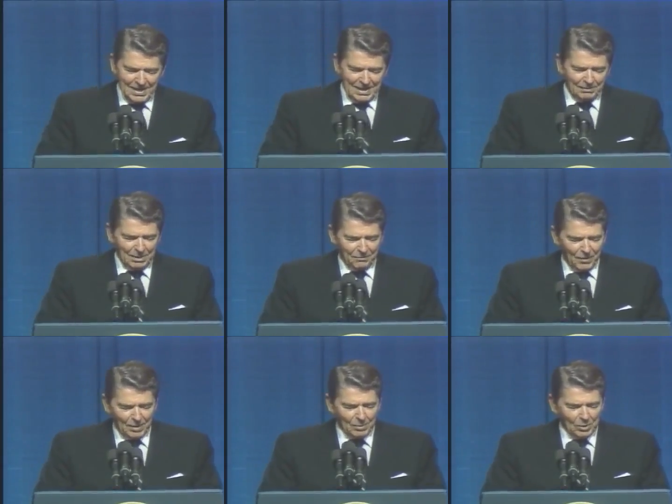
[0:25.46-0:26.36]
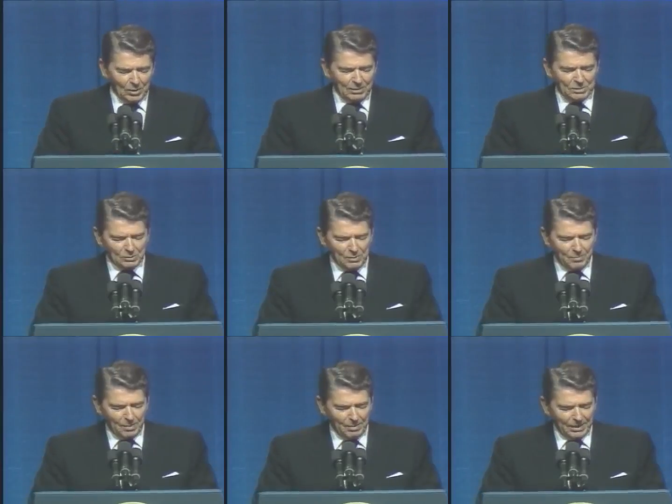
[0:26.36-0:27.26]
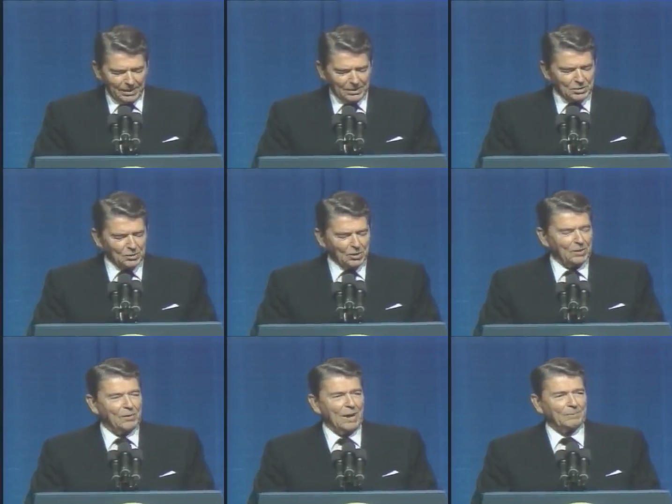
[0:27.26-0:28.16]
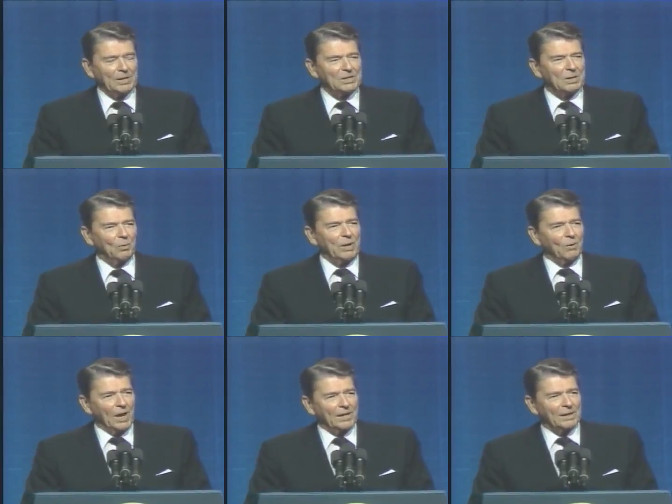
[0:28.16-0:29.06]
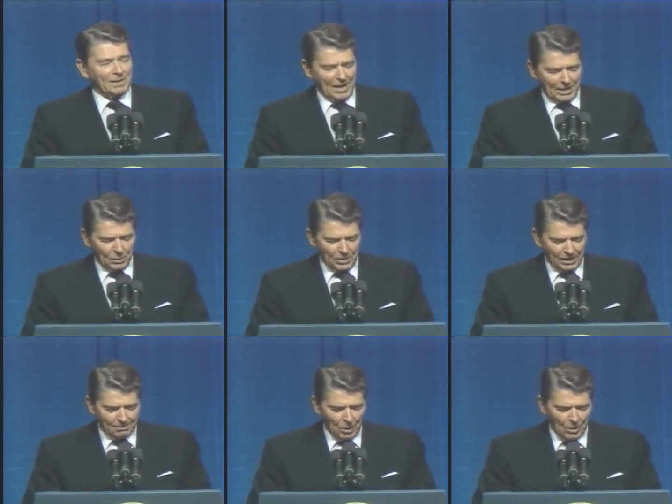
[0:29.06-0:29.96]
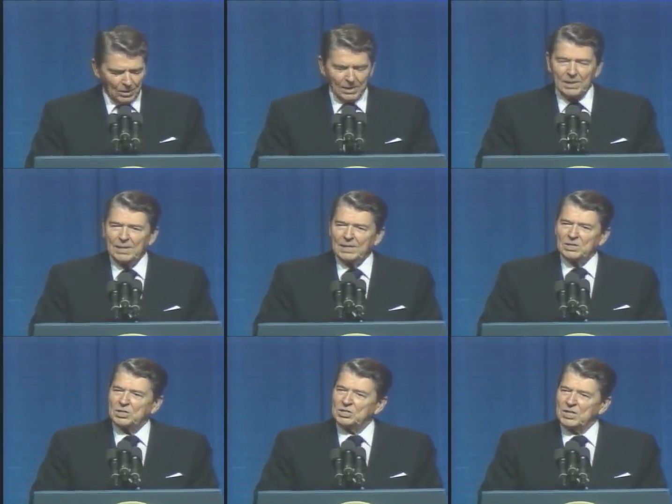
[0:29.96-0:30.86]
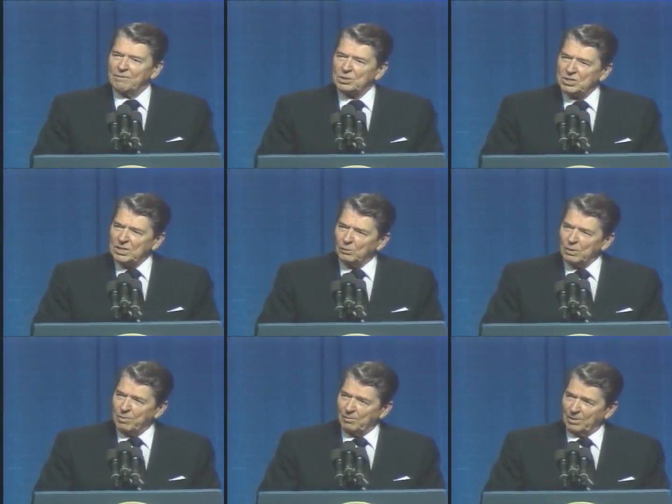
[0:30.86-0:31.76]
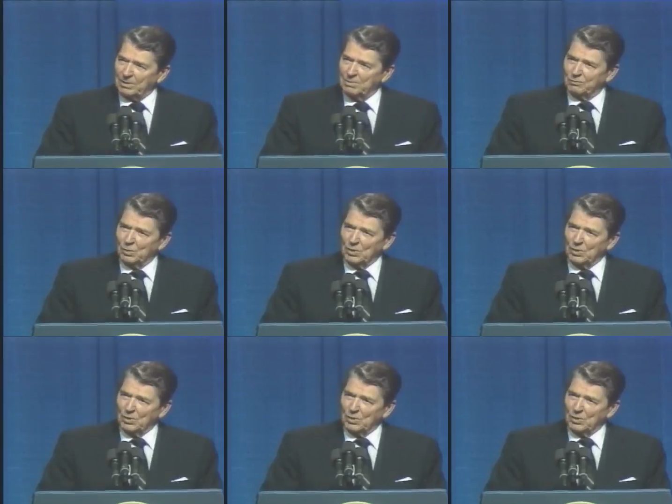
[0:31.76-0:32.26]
And when the farmer heard he was a Republican, his jaw dropped and he said, "Wait right here till I go get Ma. She's never seen a Republican before."